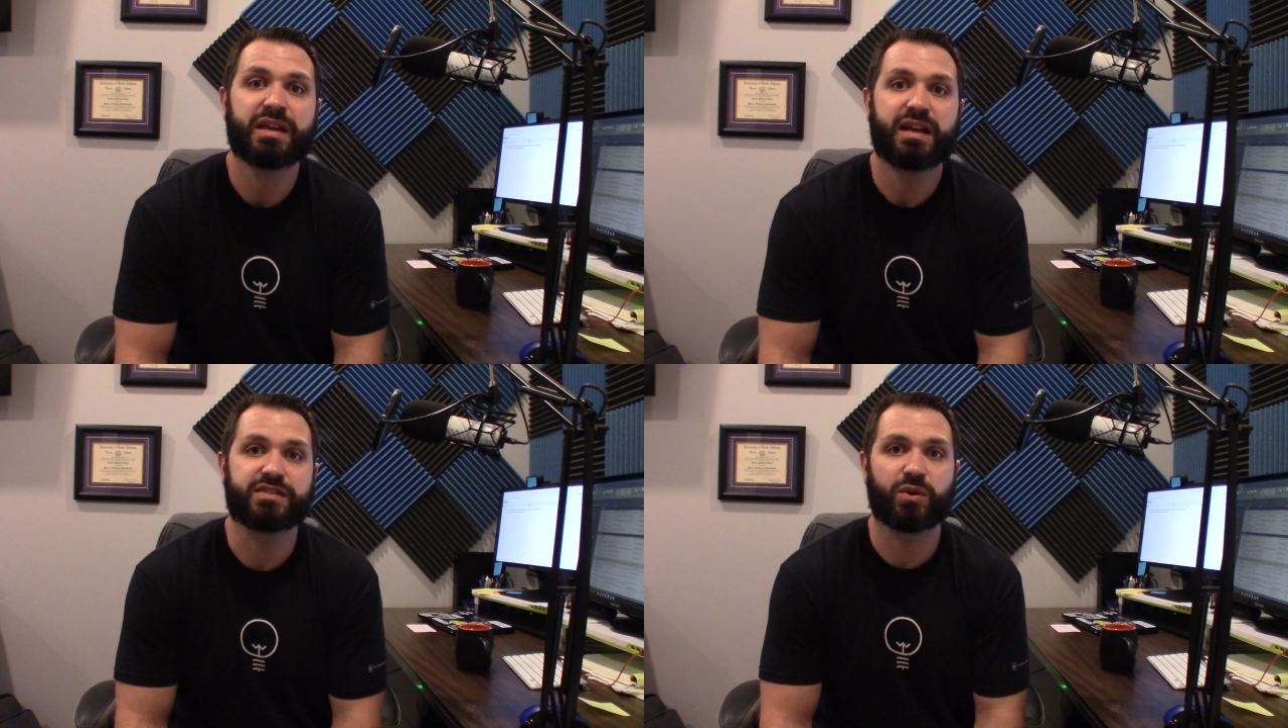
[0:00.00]

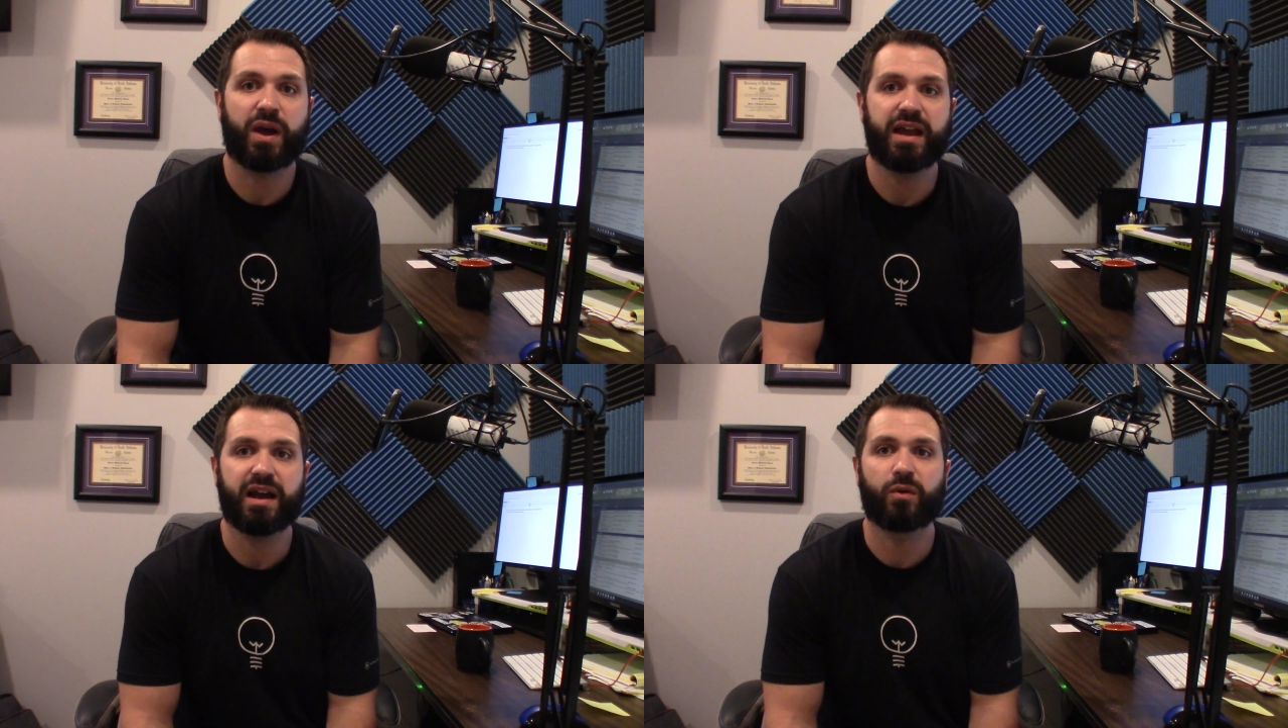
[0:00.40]
And
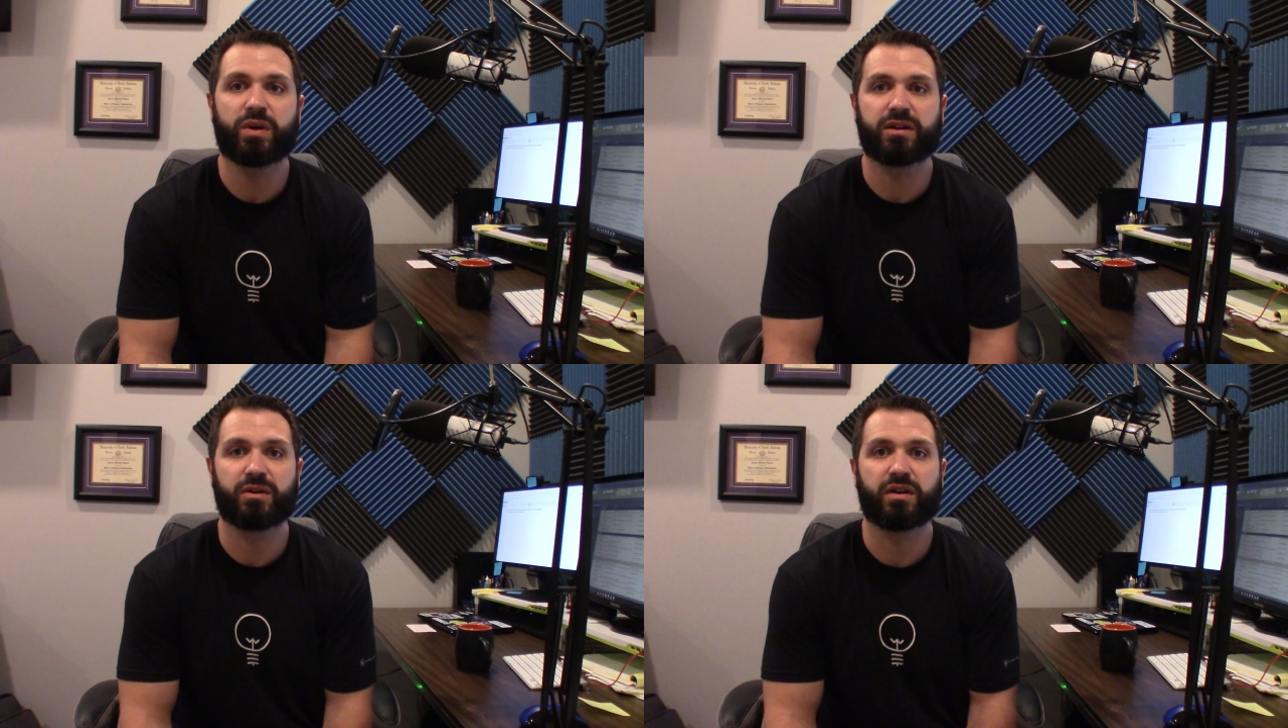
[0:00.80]
so, AI
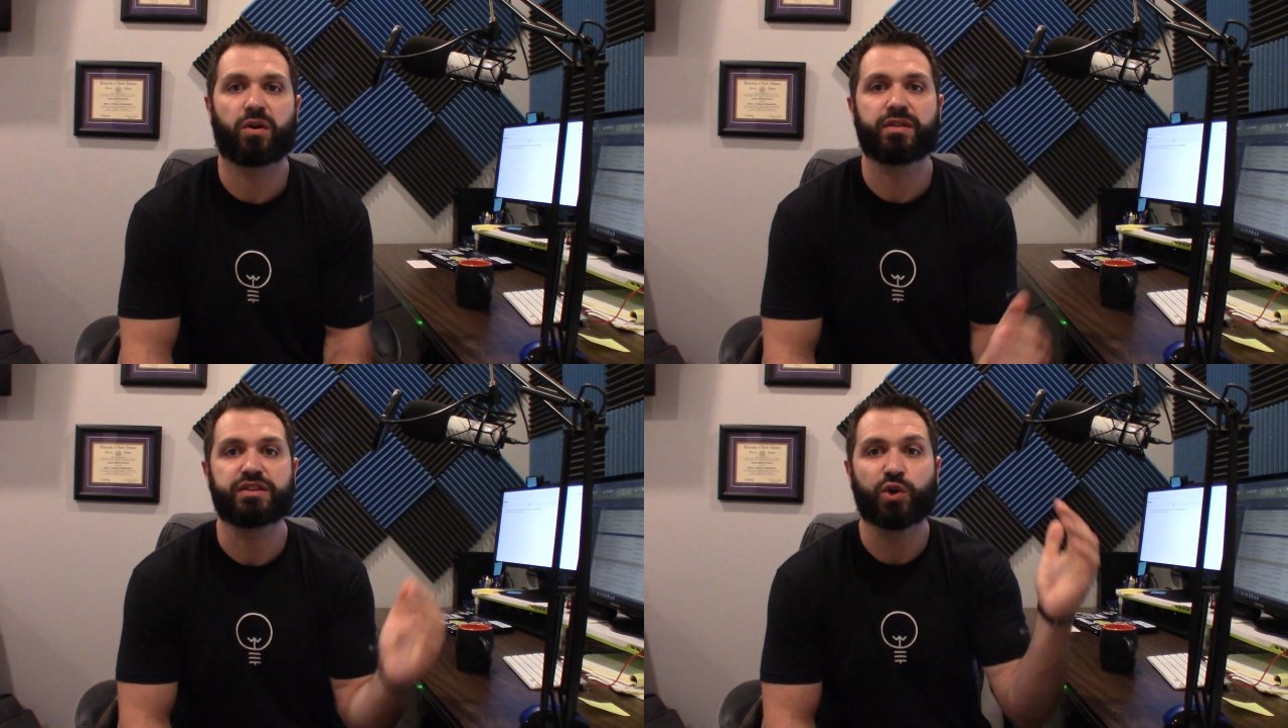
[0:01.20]
winter
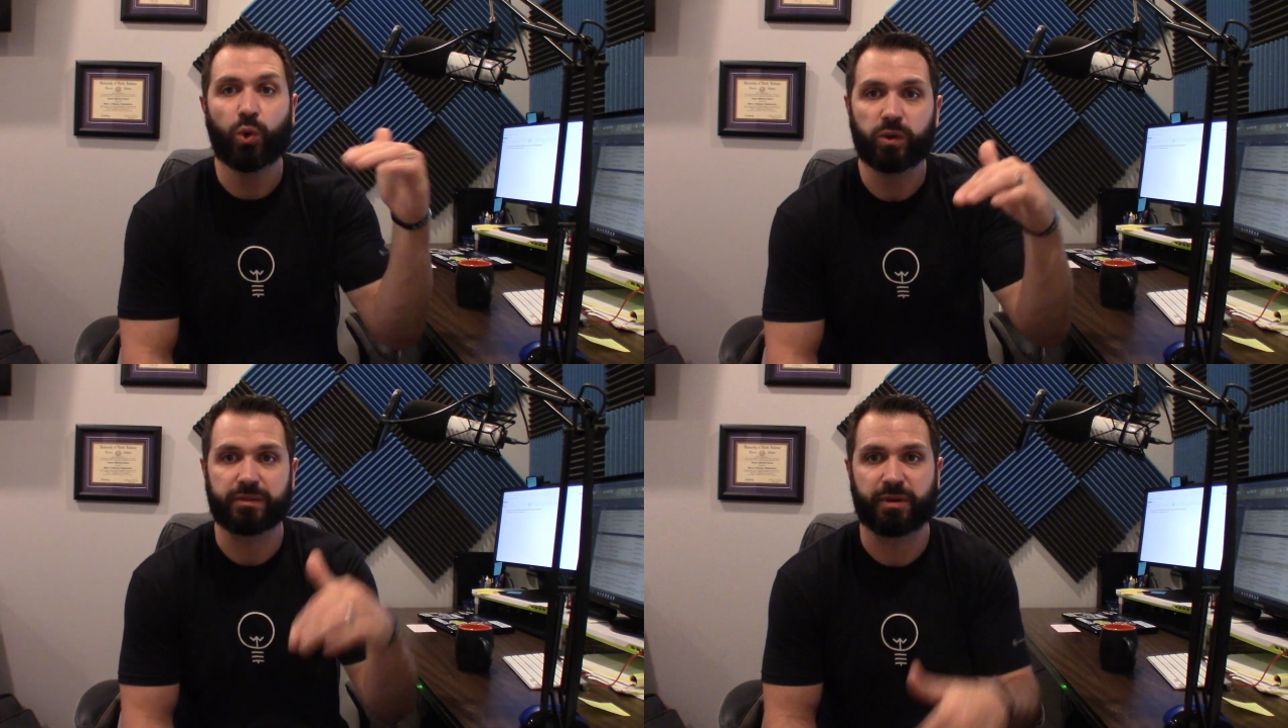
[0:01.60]
are these
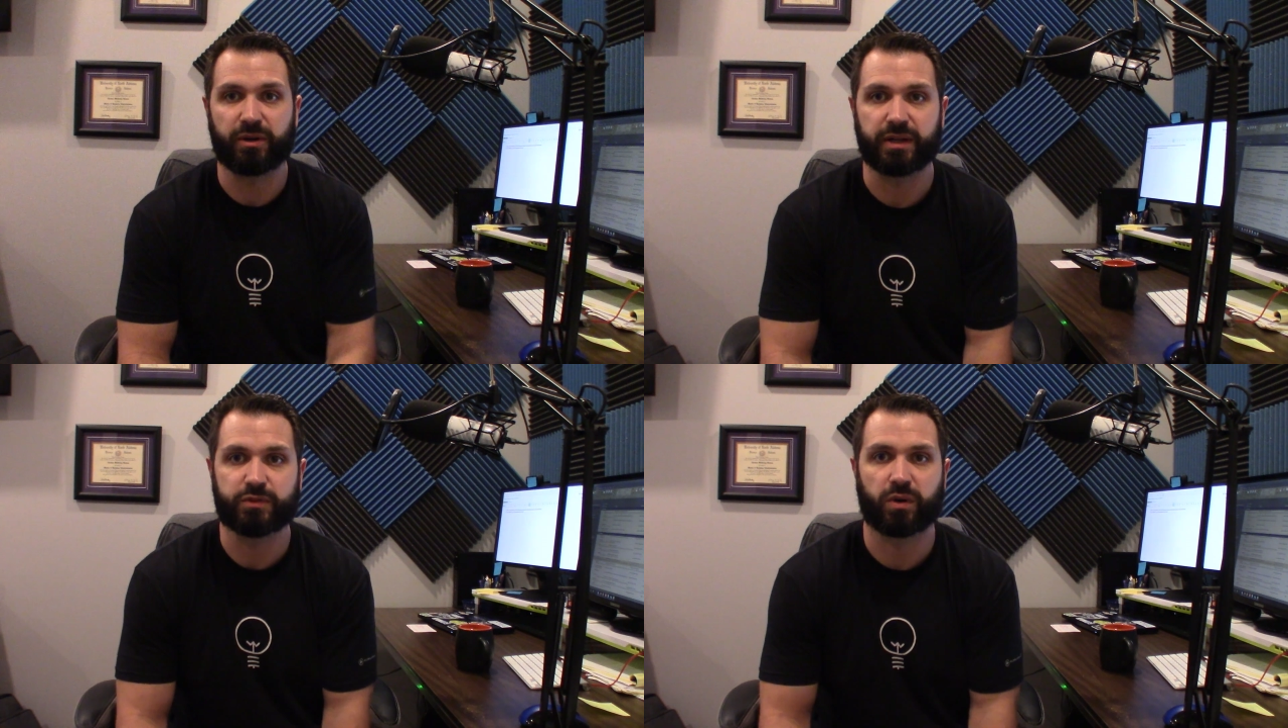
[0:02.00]
cooling
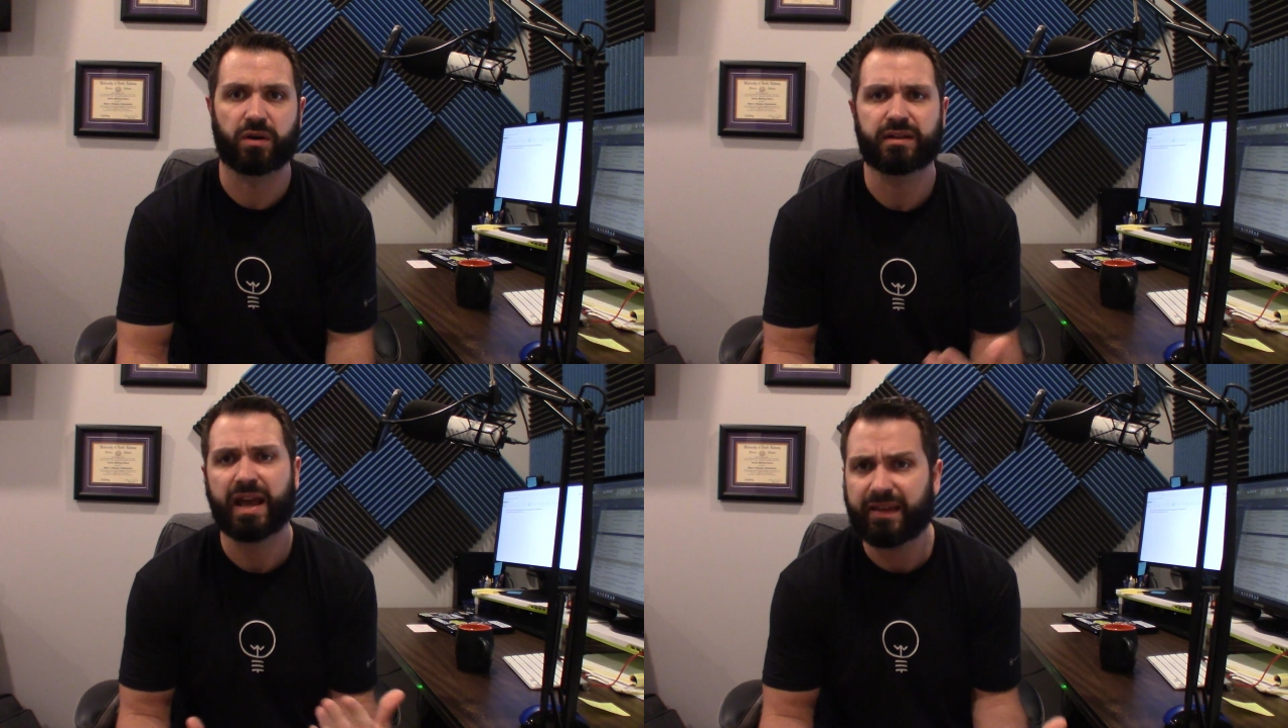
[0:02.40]
periods
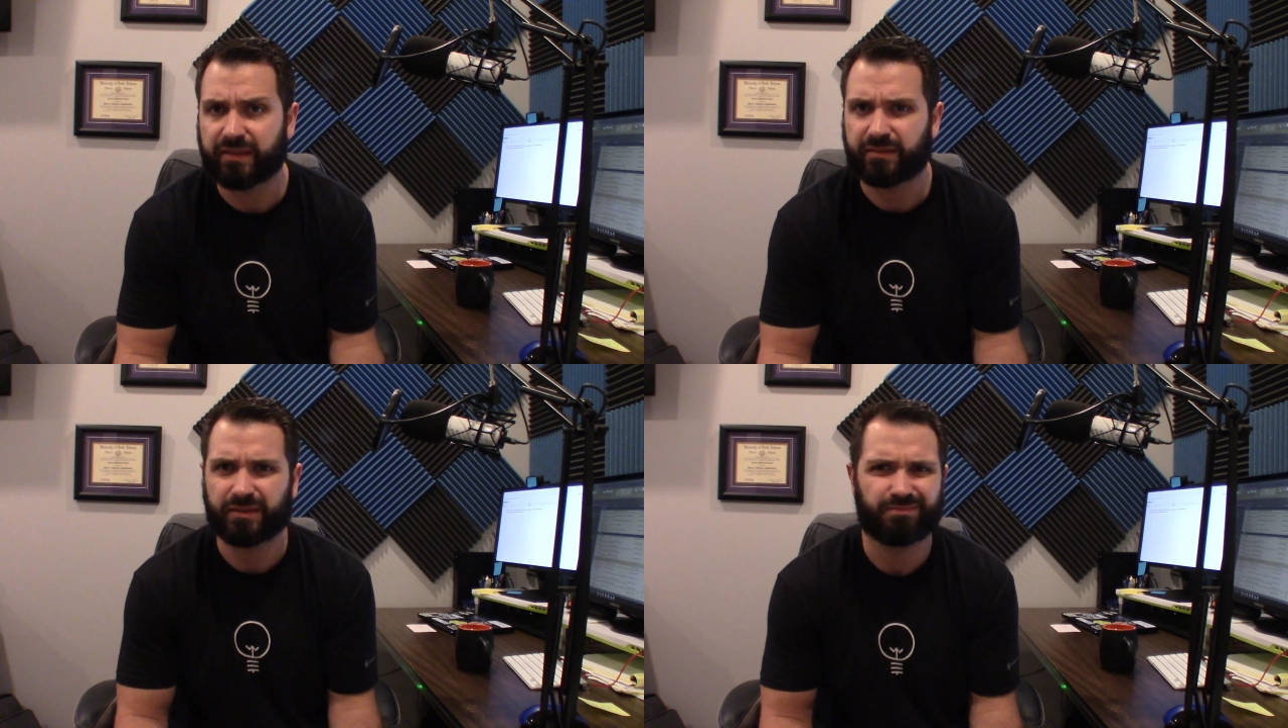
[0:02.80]
where, hey,